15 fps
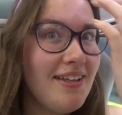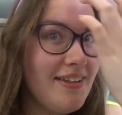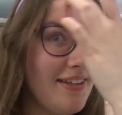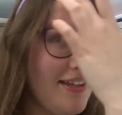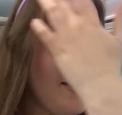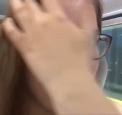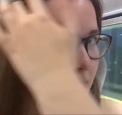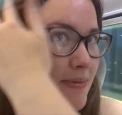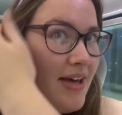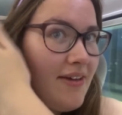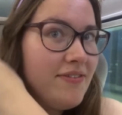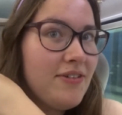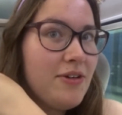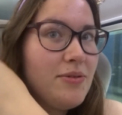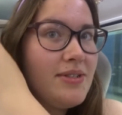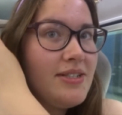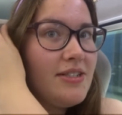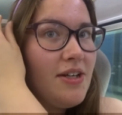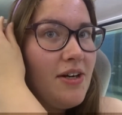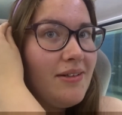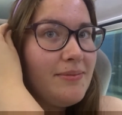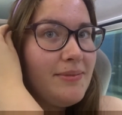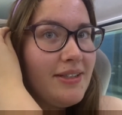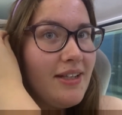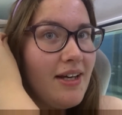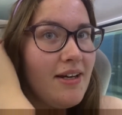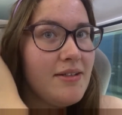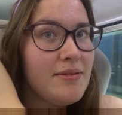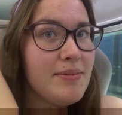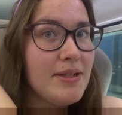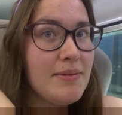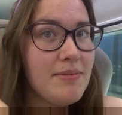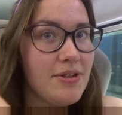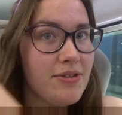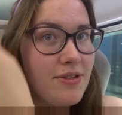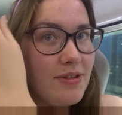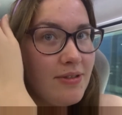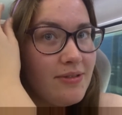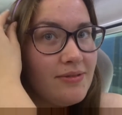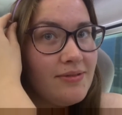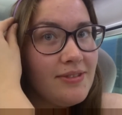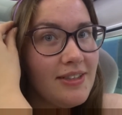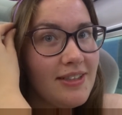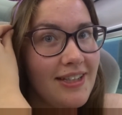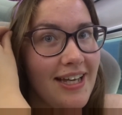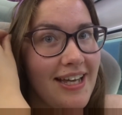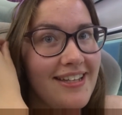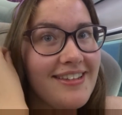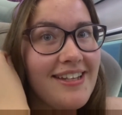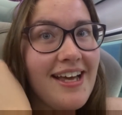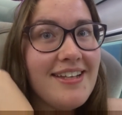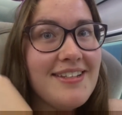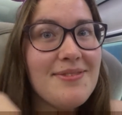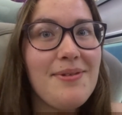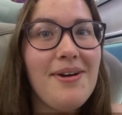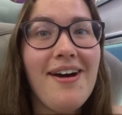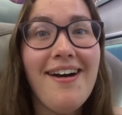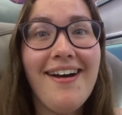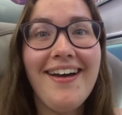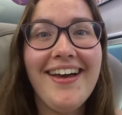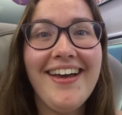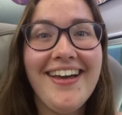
Like Bev always told me that I would be a model and that's why.